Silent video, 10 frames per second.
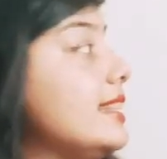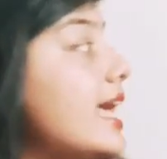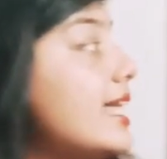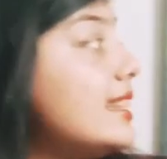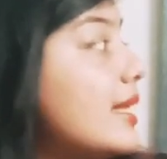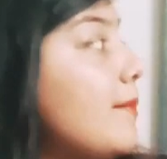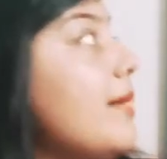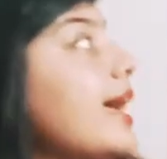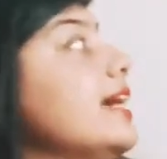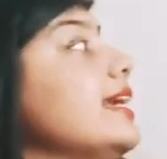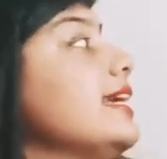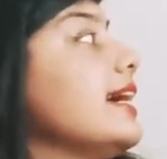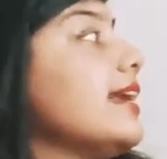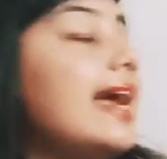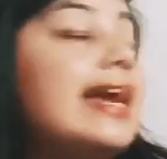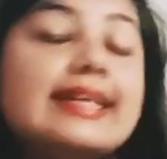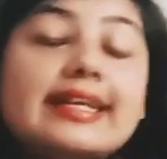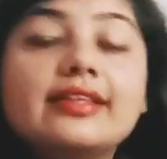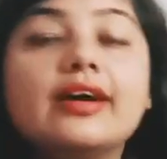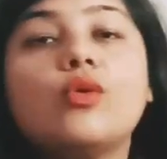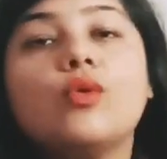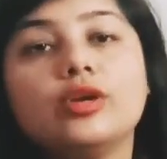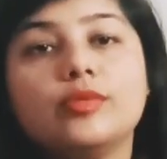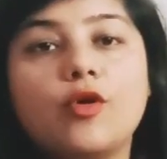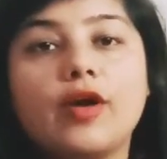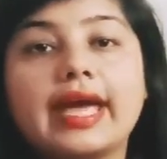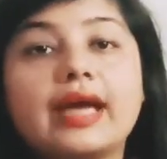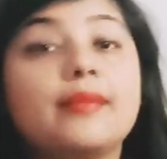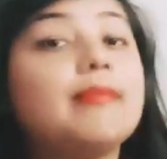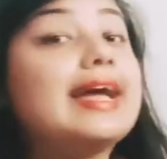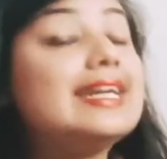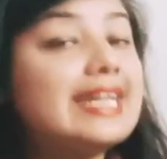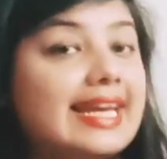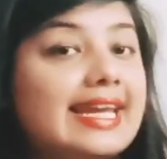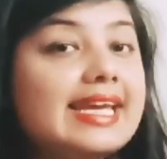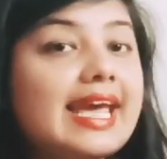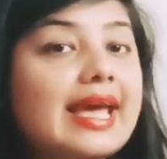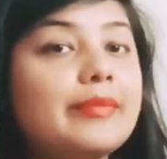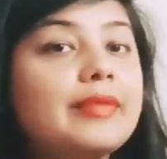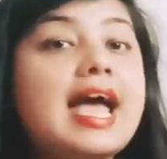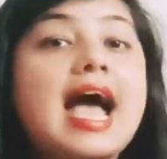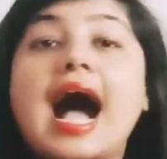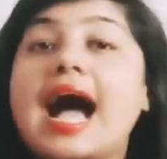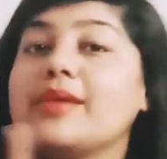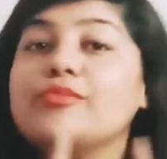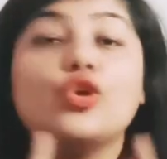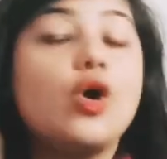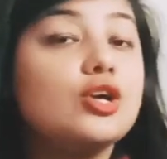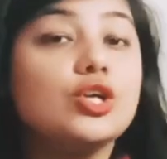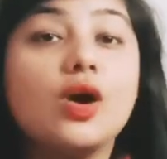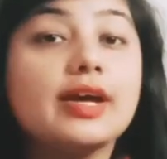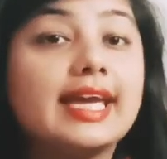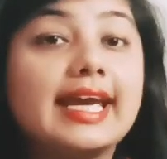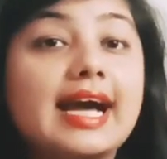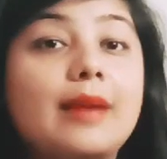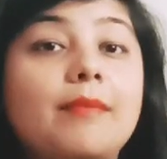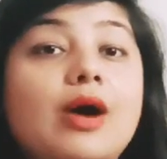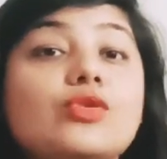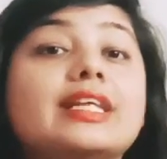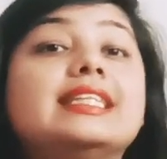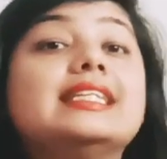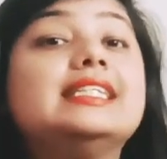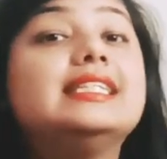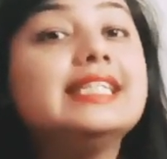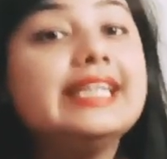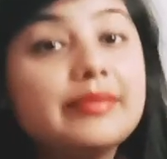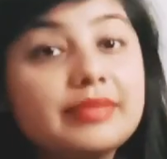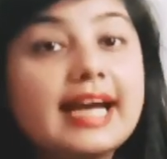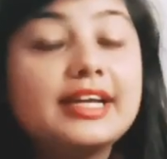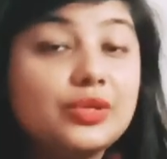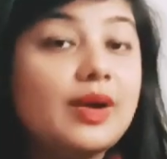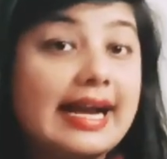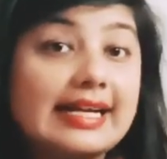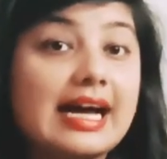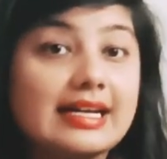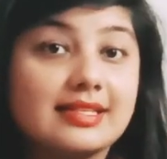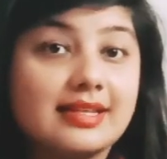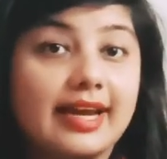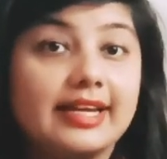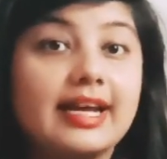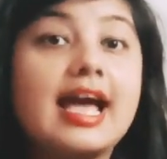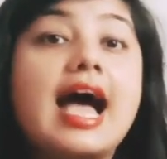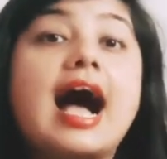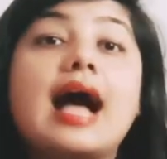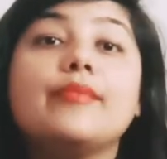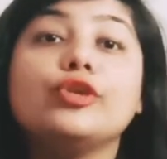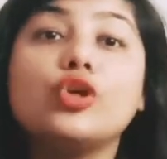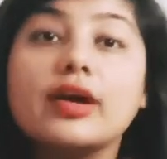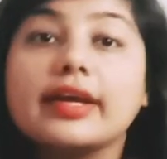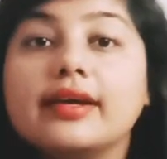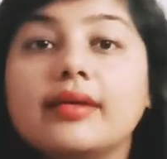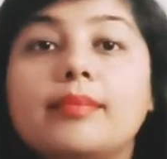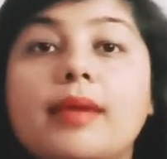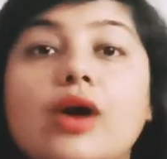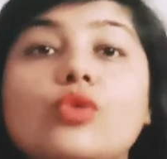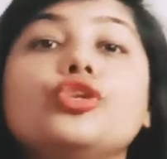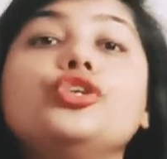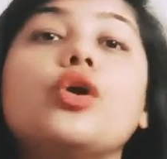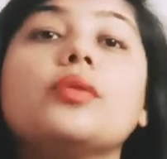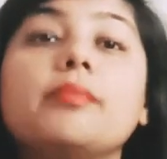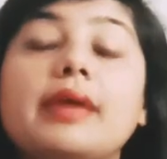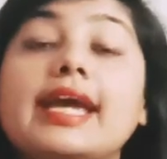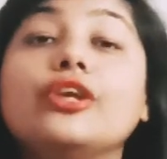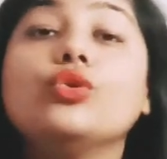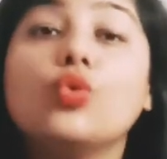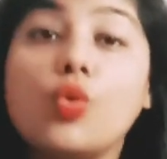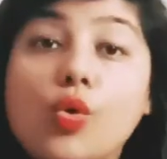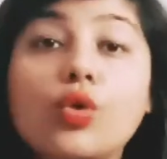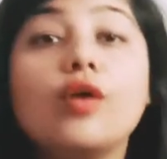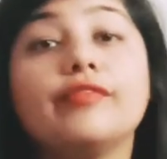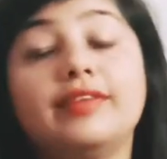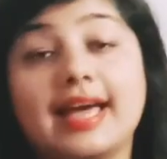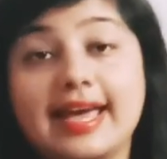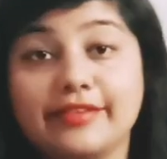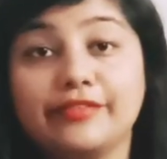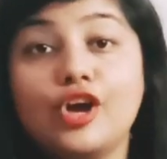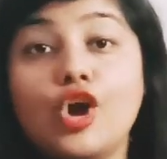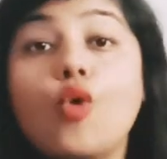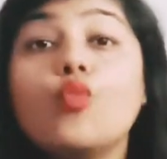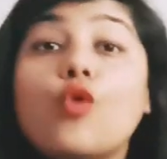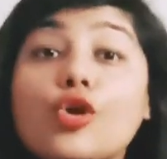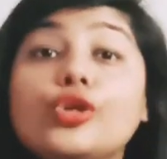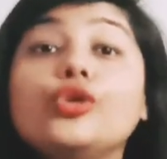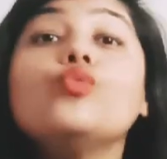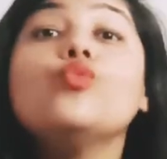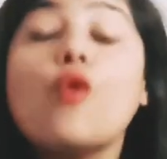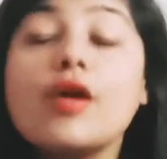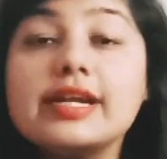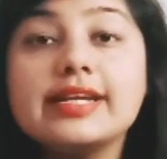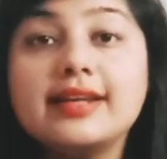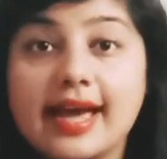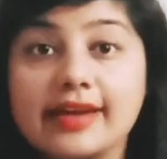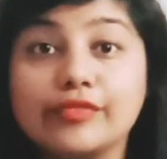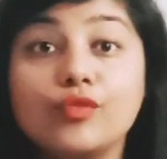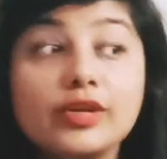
Then the beggar corrected the old boy by telling him, I am not talking about the dream that you had last night. I am talking about your main goal of life. What do you want in life?